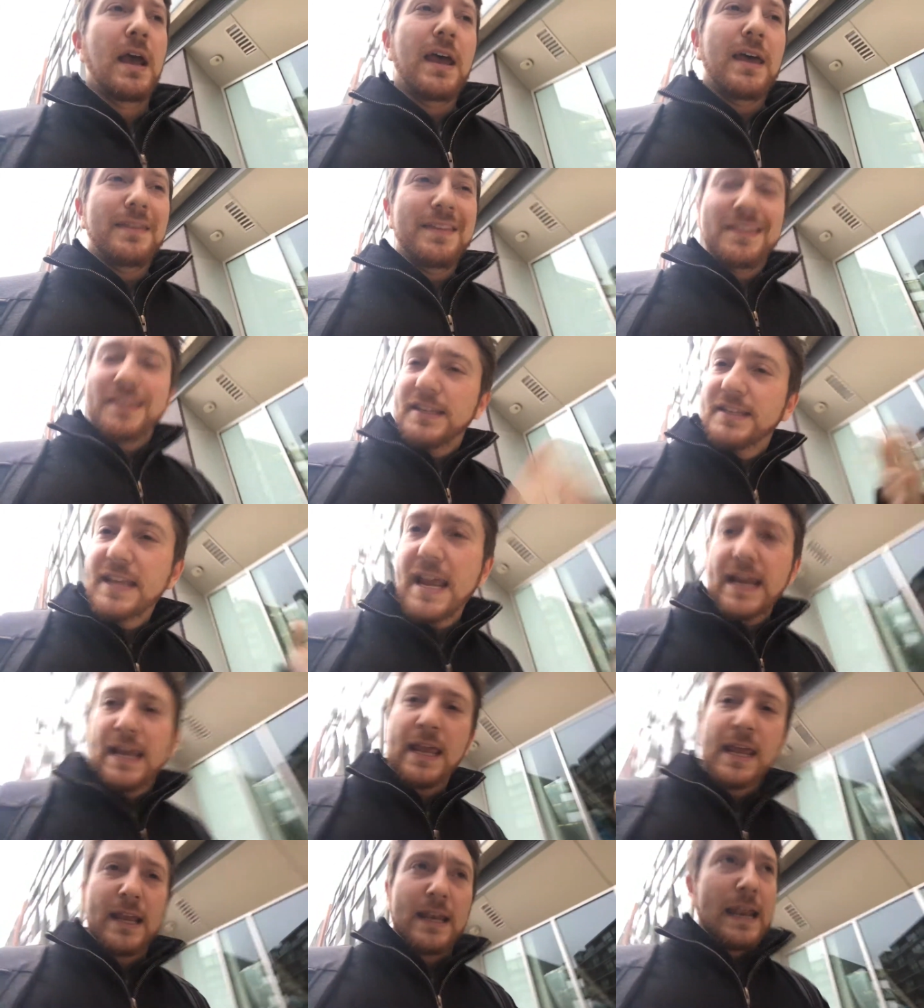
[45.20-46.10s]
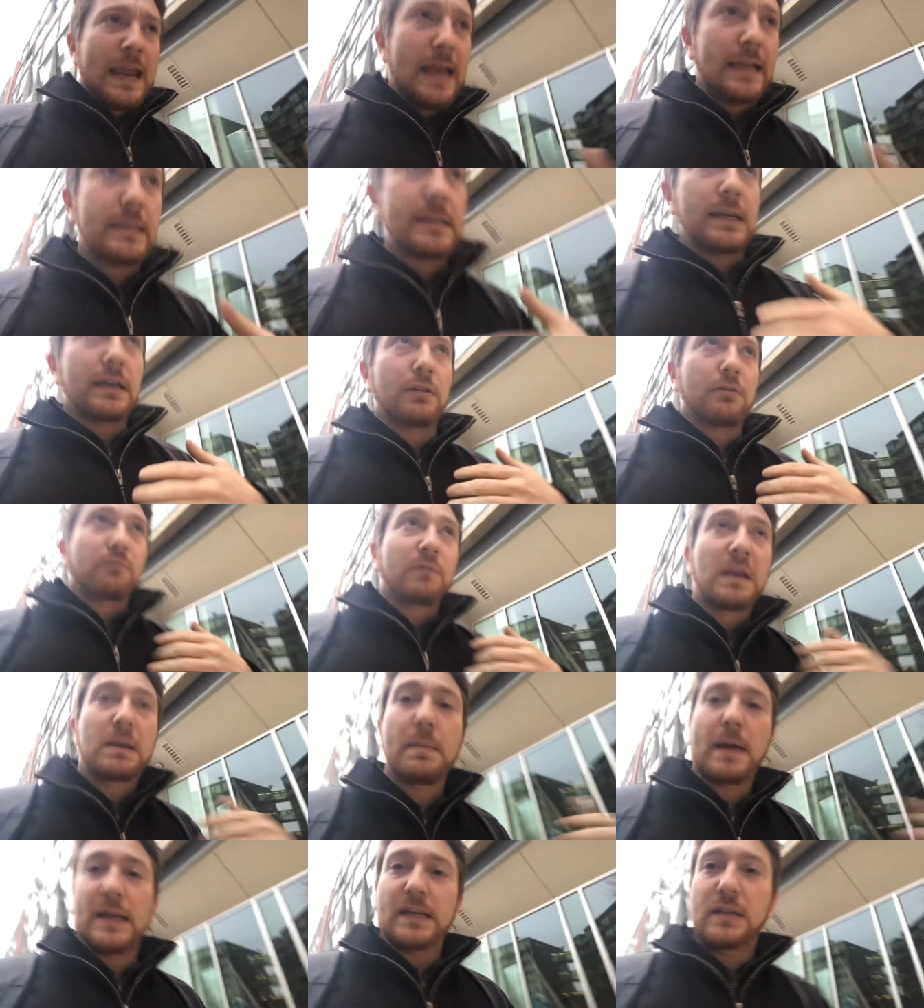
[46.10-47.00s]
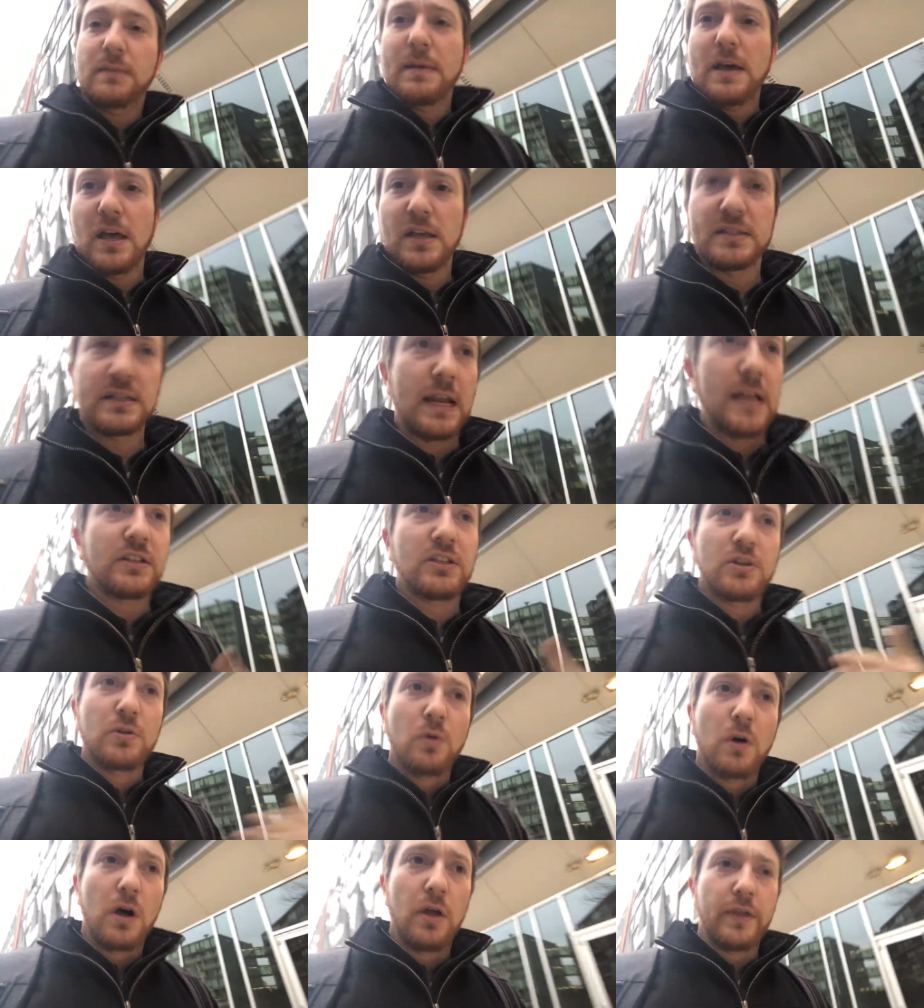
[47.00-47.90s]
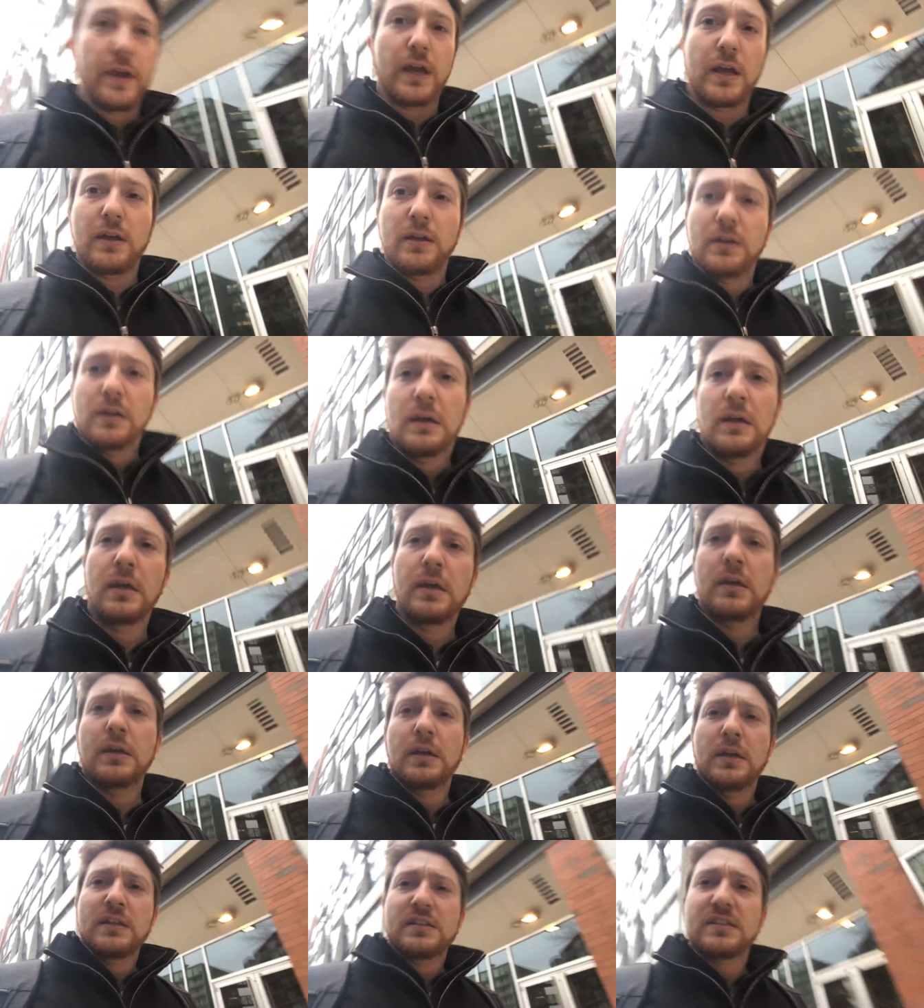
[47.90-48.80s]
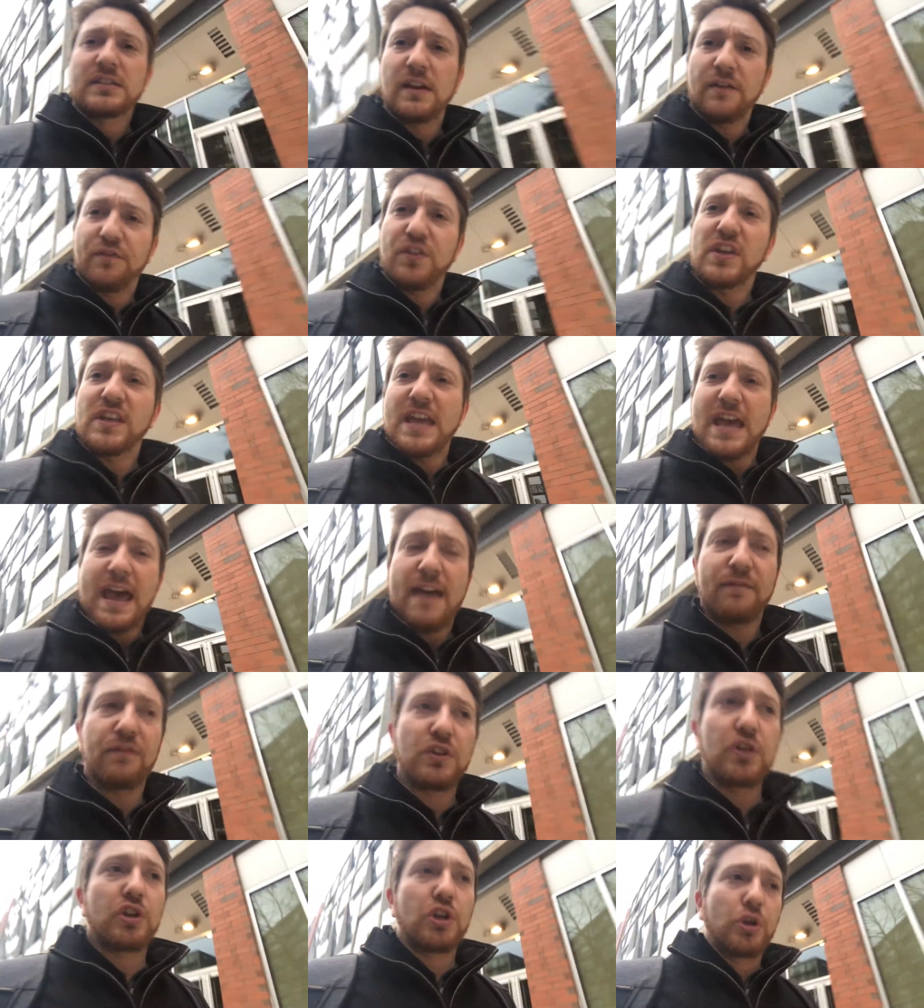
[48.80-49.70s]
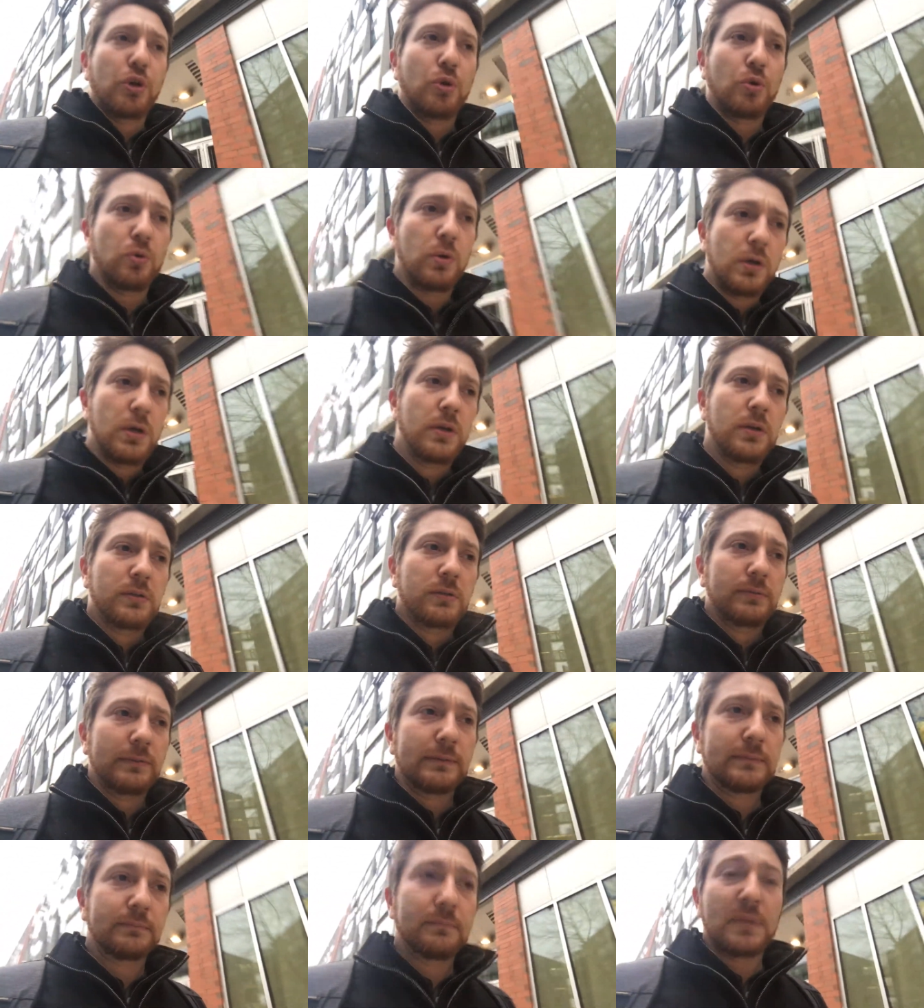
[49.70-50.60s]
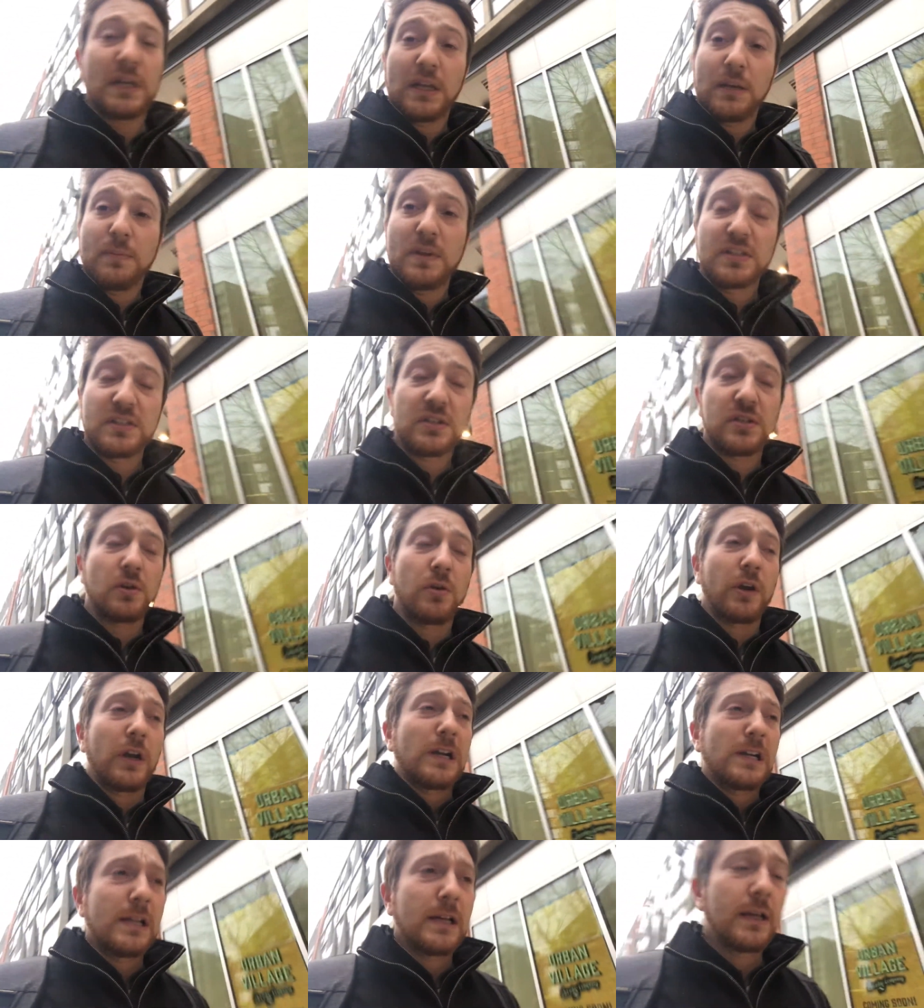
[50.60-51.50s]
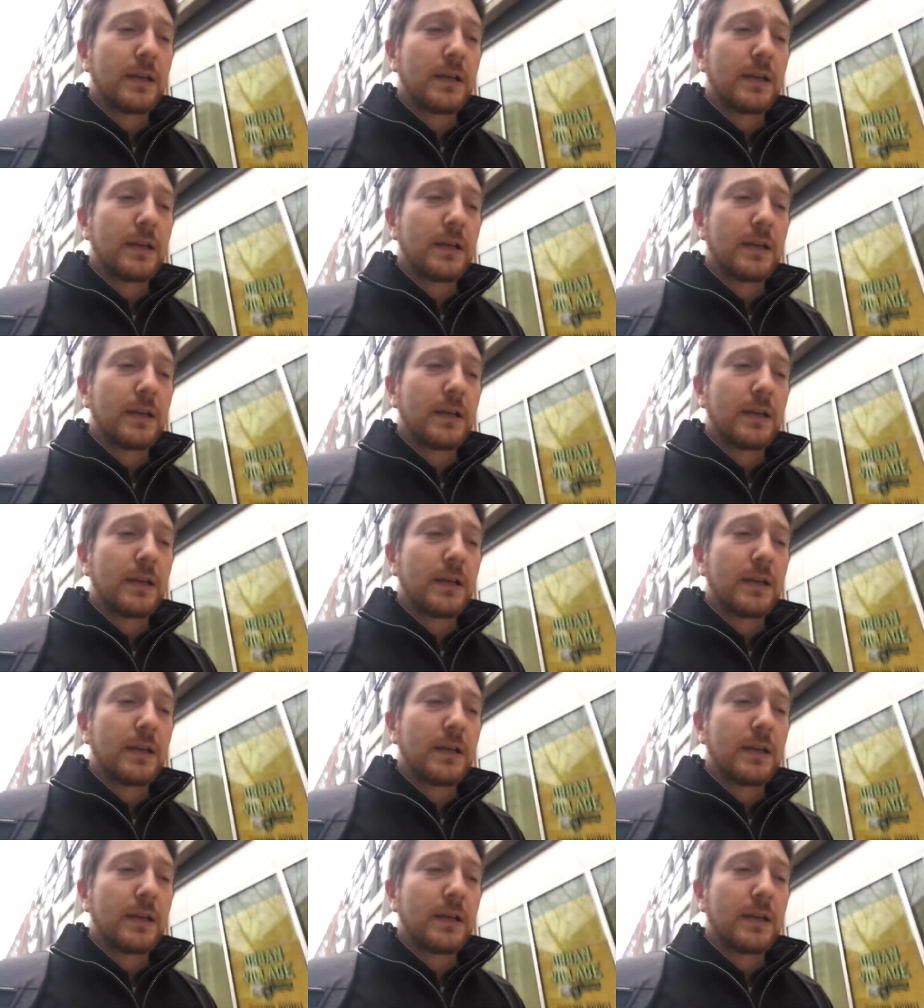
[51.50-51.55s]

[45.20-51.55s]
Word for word: and then the day hit, and I had to read my emails, and I had to do all the stuff that you have to do being a business owner.